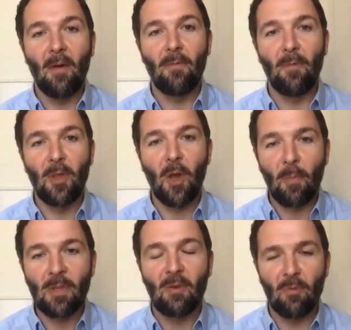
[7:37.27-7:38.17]
for the
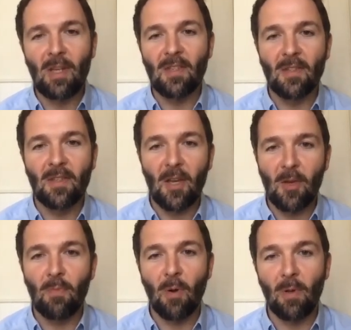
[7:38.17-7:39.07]
opposite reasons that
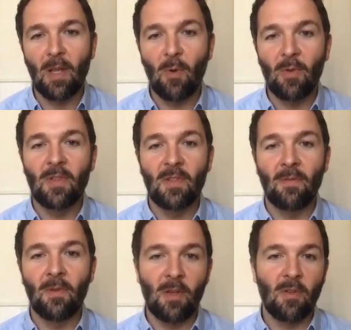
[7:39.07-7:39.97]
you probably want as a
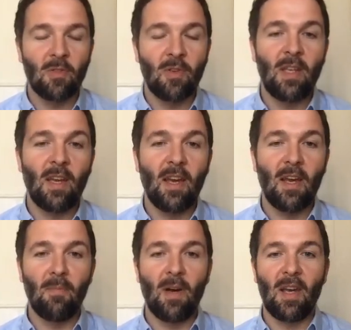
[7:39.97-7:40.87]
fiduciary,
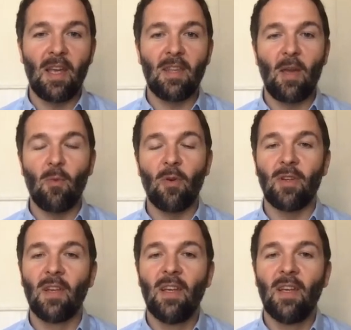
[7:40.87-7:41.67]
i.e. they want